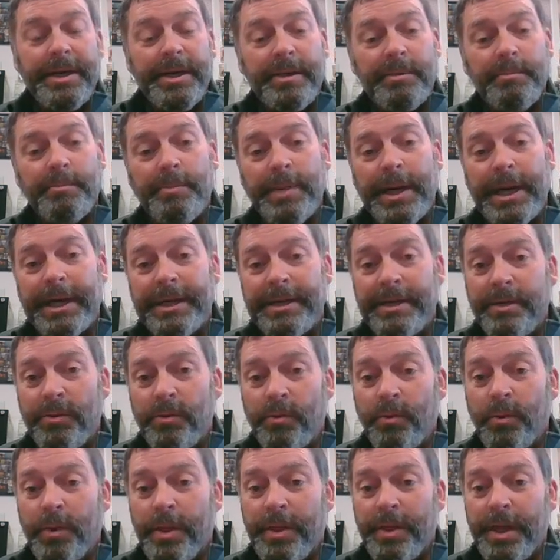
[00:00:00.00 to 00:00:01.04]
but
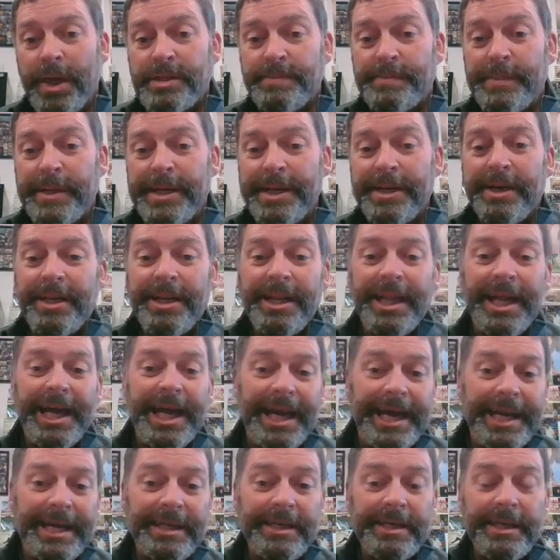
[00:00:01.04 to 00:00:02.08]
with us being
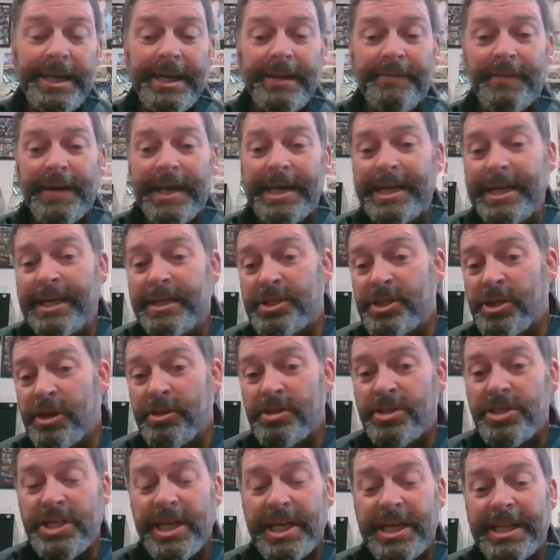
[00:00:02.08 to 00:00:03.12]
online, if I need to
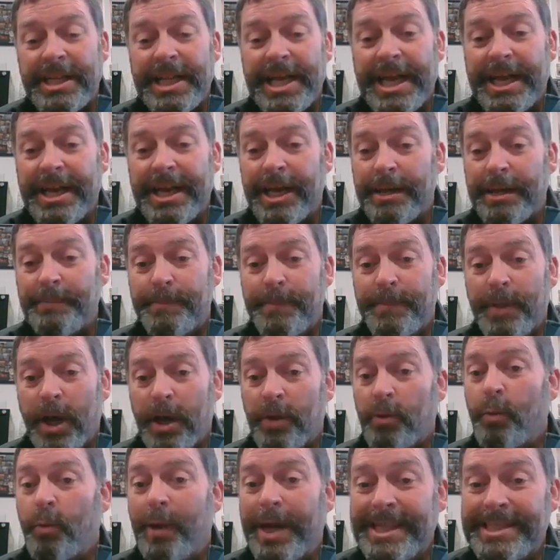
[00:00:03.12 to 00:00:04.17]
start setting that up
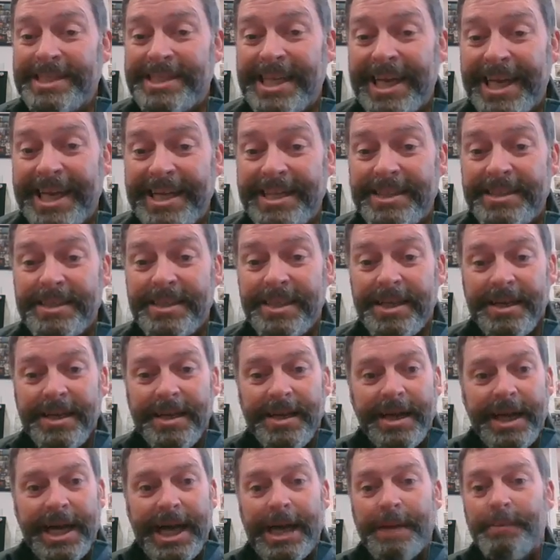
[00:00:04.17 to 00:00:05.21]
on Wednesdays,
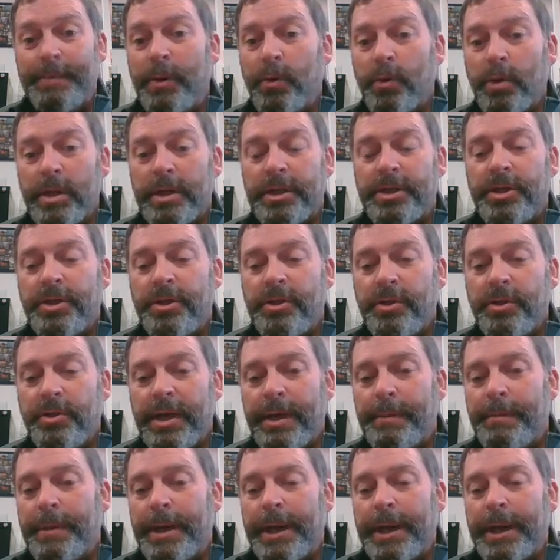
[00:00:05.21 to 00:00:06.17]
I'd be willing to do that.